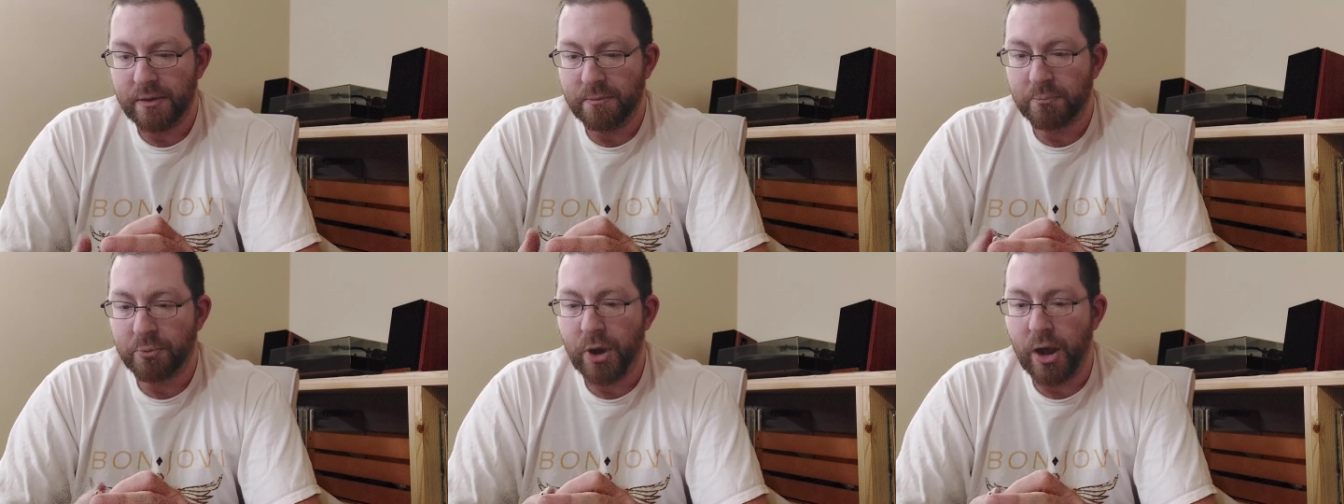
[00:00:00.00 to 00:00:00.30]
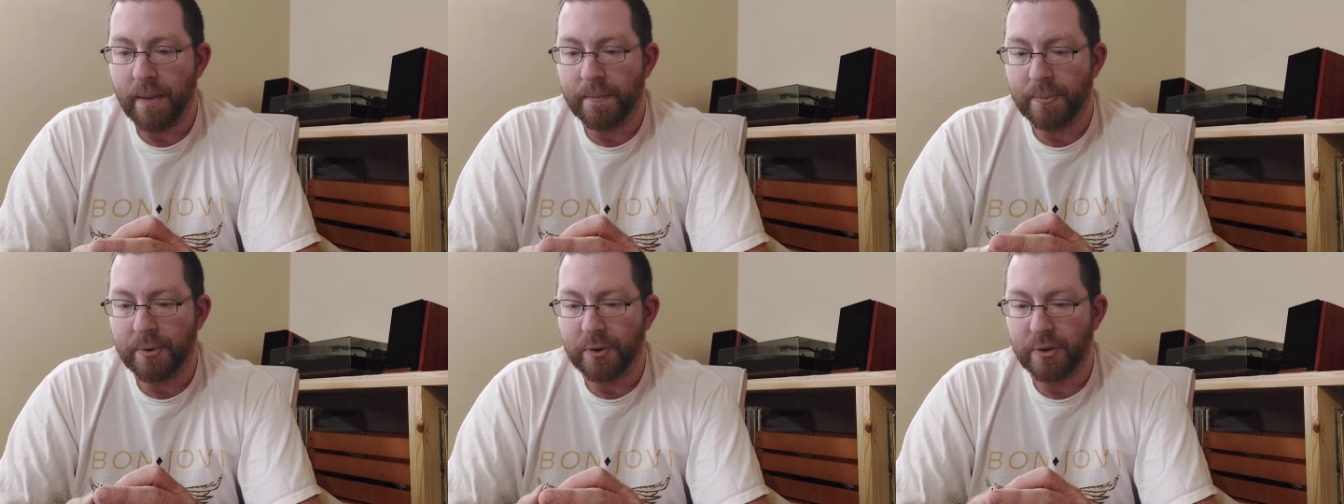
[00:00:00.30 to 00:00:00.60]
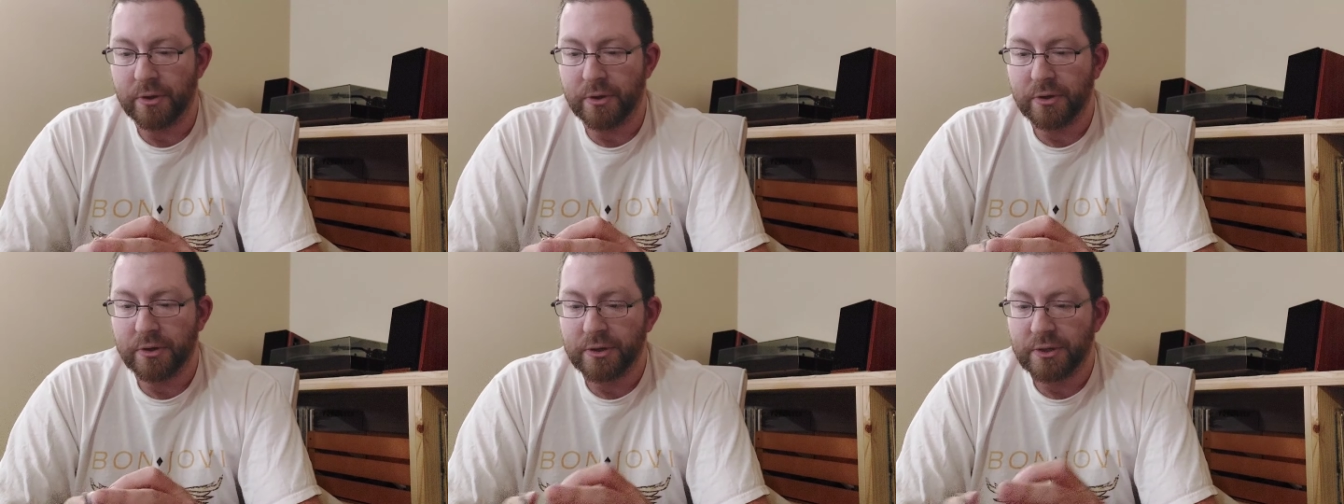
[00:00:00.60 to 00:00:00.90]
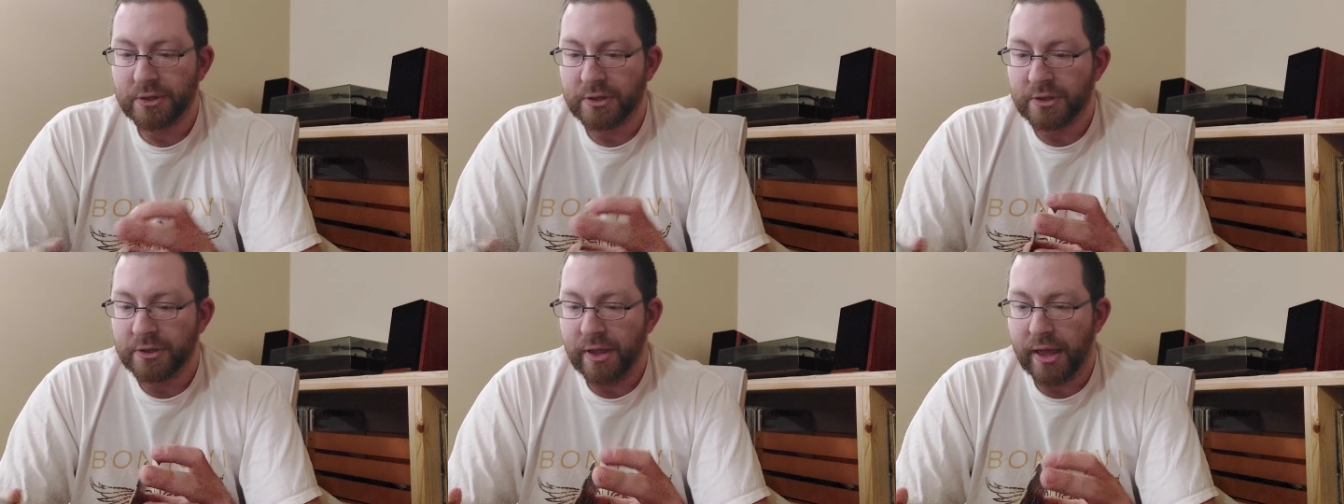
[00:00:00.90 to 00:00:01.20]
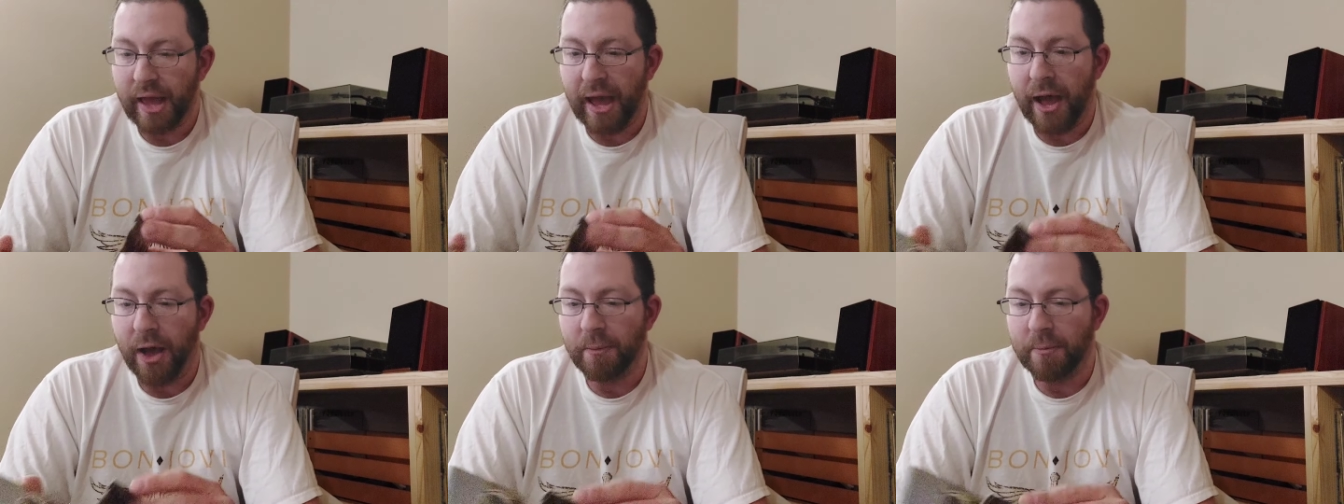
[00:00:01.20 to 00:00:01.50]
proper
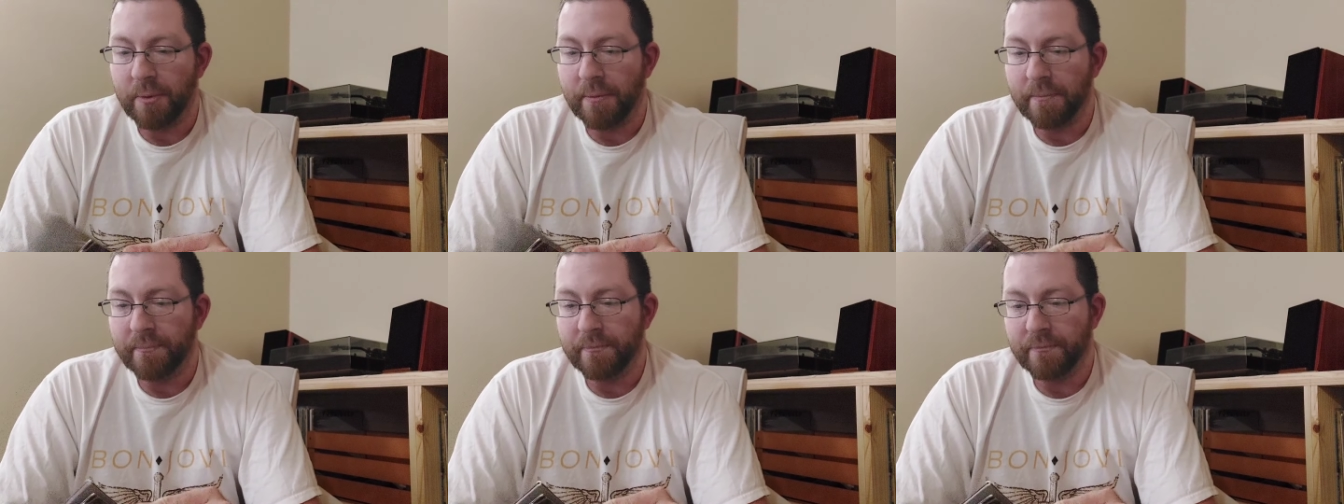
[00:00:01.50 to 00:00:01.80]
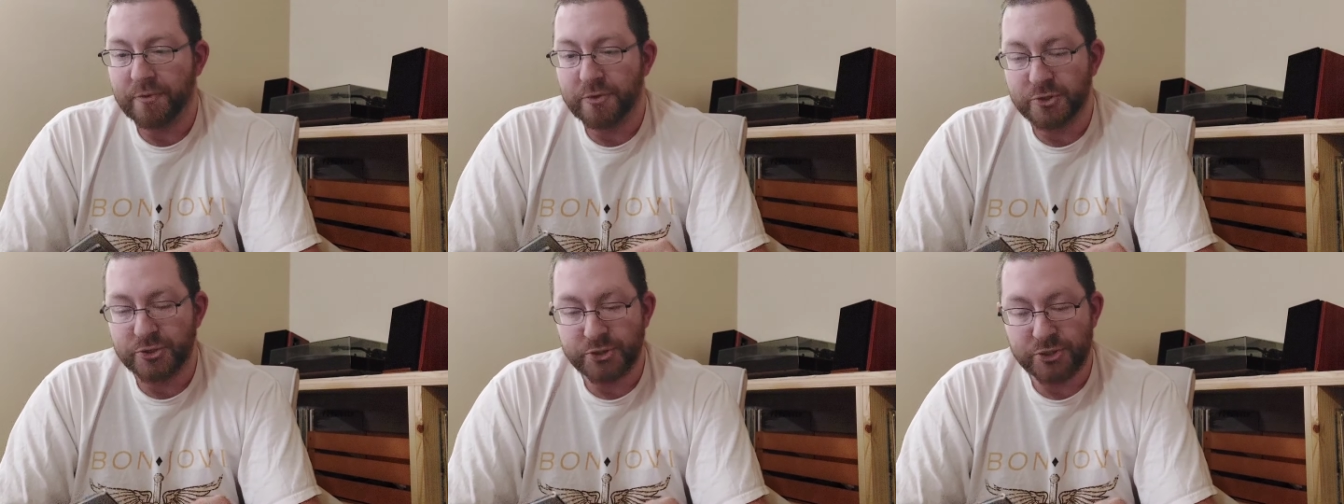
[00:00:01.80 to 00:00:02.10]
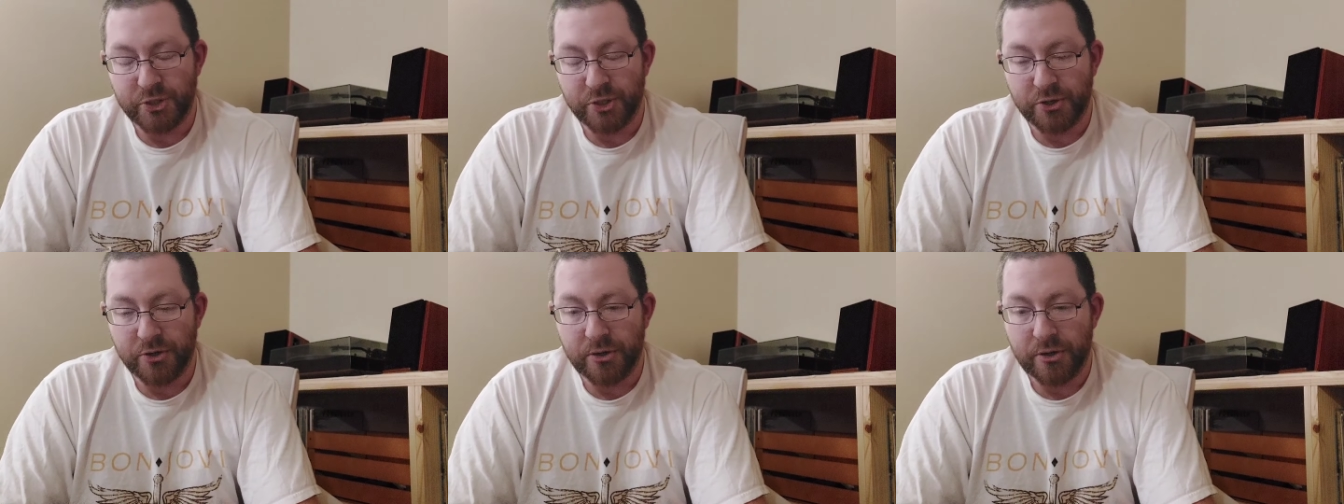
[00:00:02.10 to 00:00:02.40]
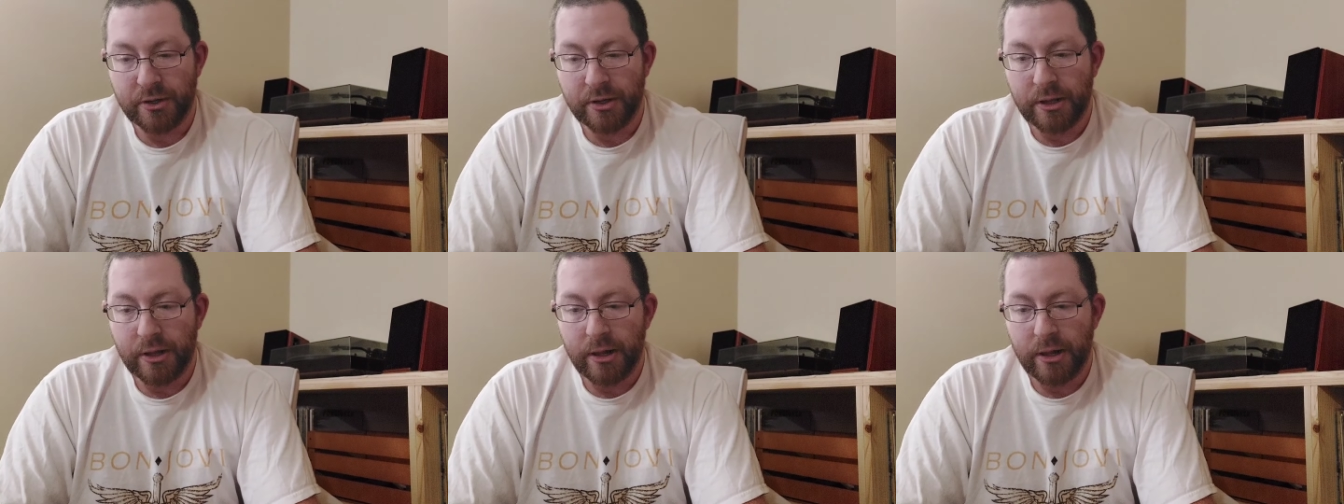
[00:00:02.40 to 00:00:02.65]
album for sure.